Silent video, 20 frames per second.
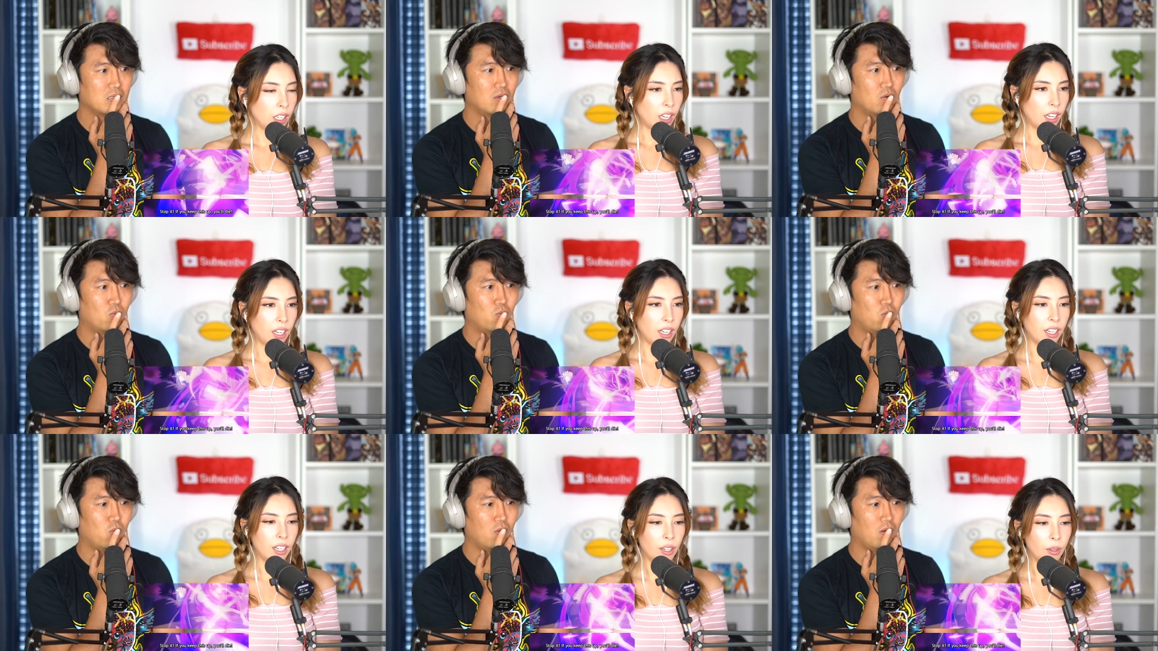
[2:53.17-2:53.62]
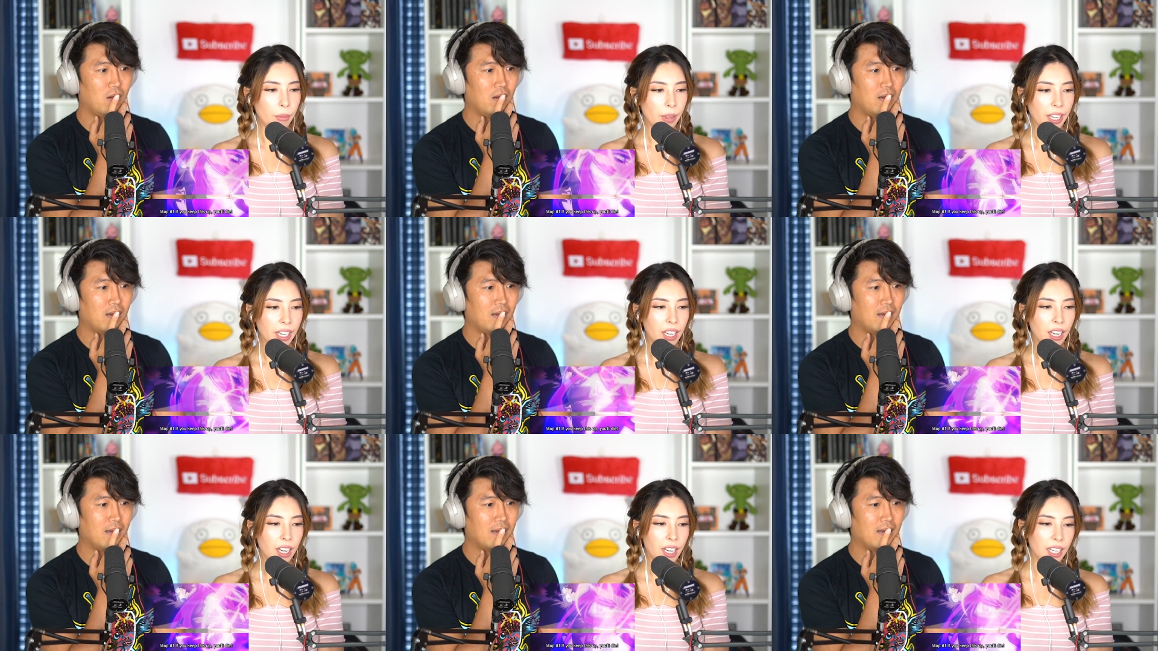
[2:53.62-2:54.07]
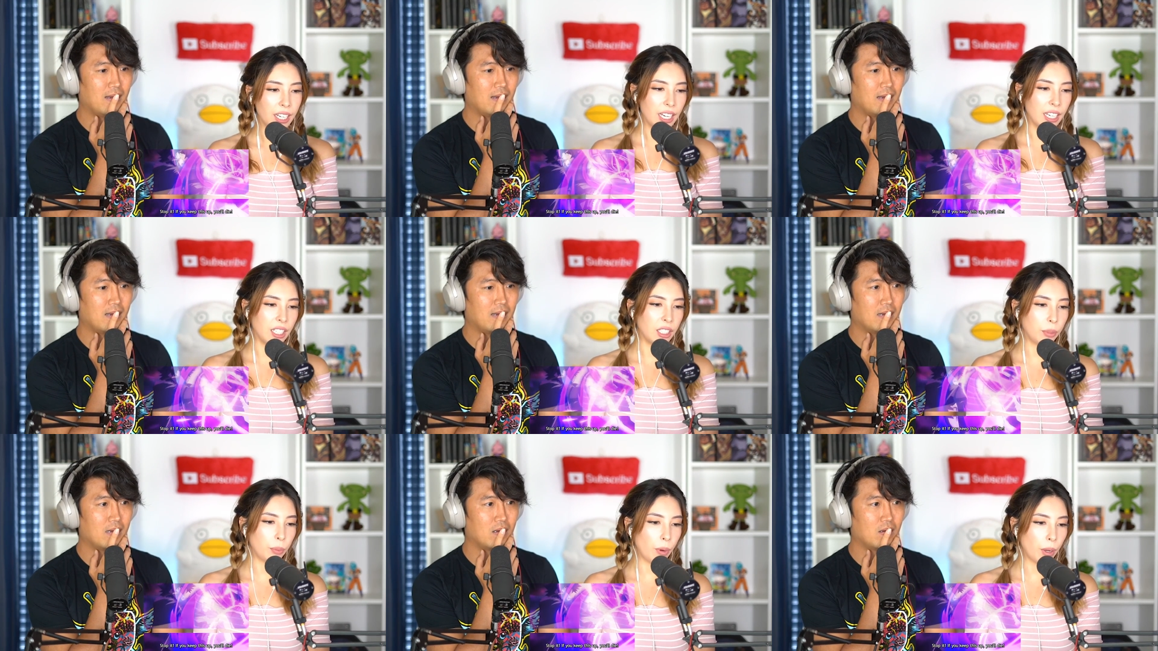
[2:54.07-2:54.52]
Speaker 1: Oh my god, and
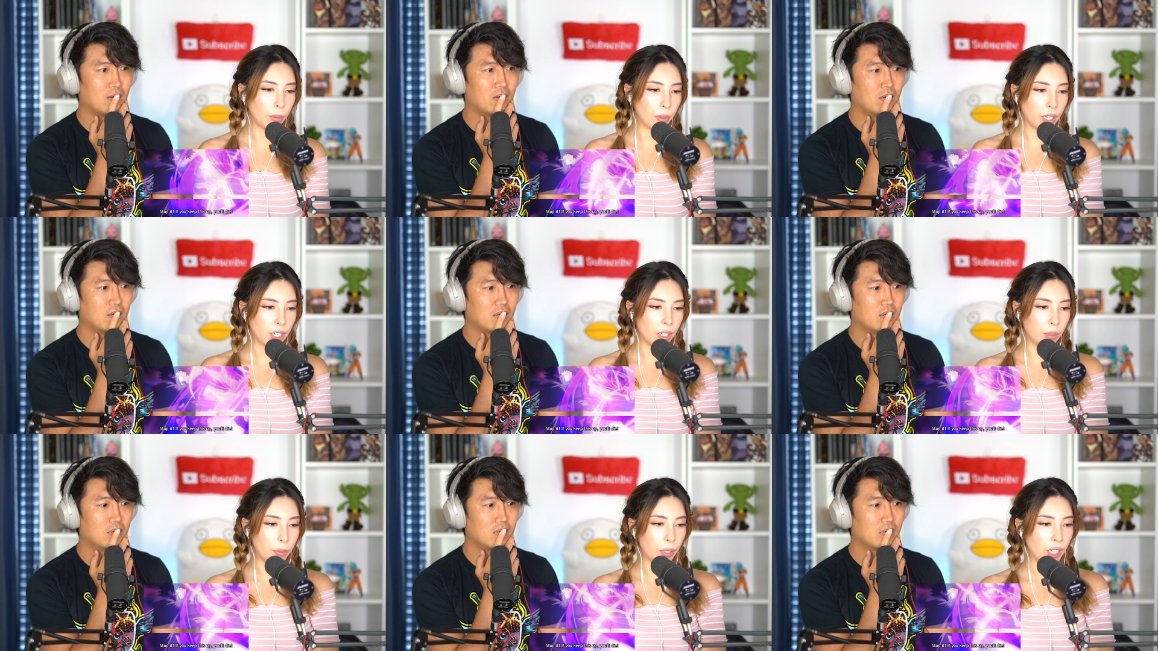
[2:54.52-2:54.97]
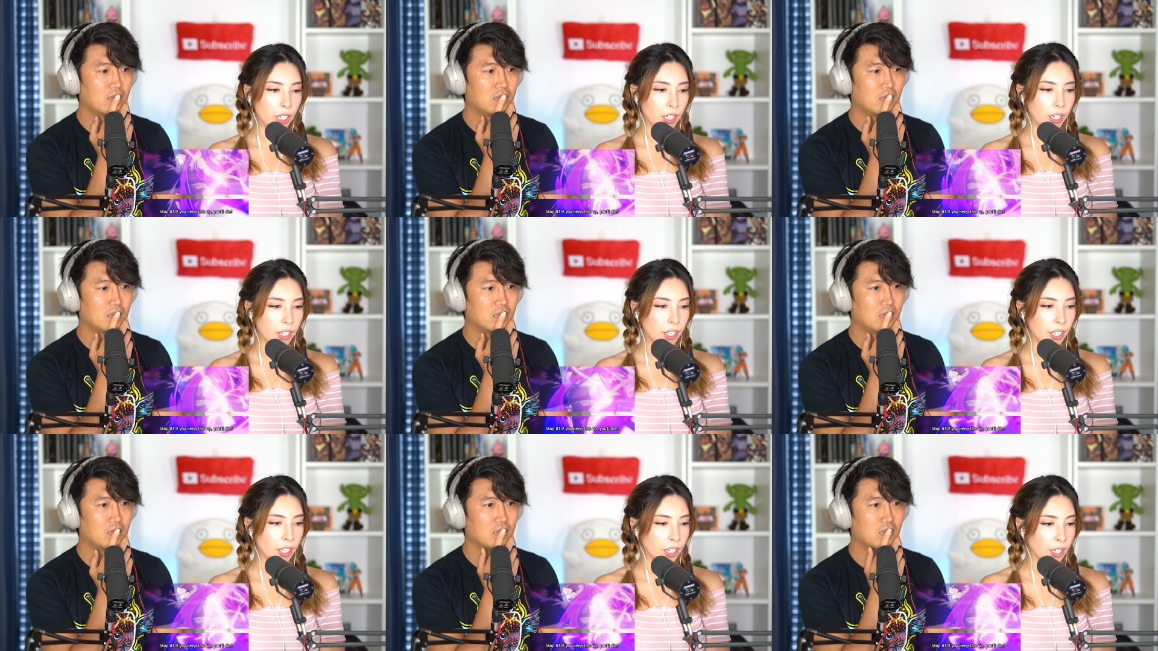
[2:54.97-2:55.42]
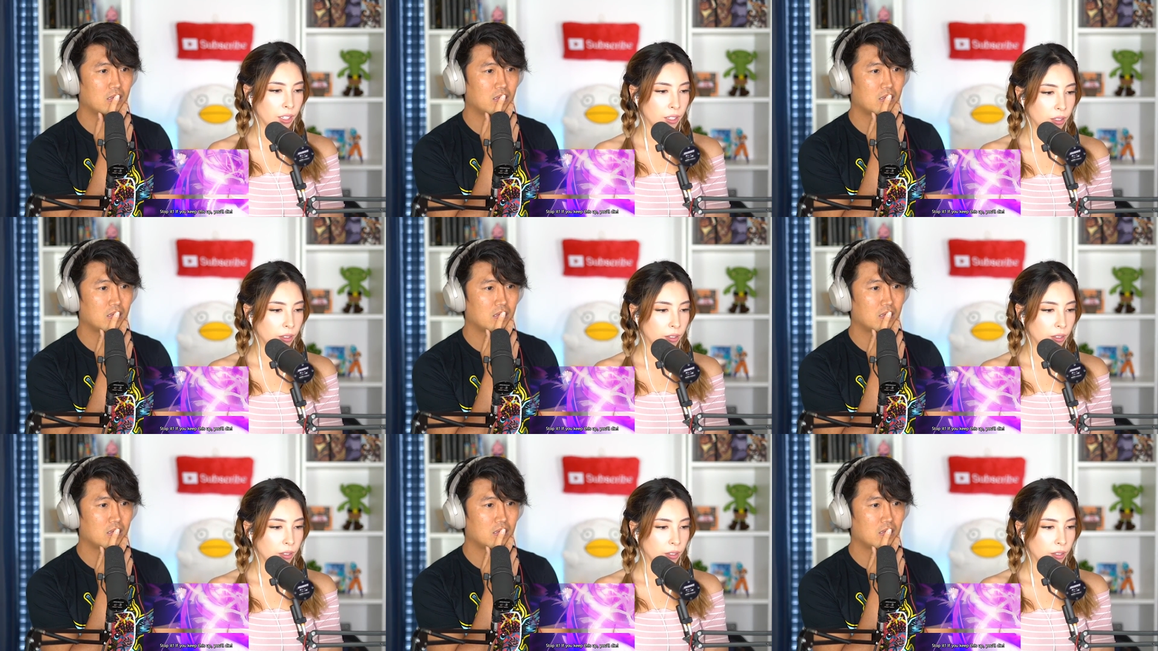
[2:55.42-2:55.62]
it's probably going to be her.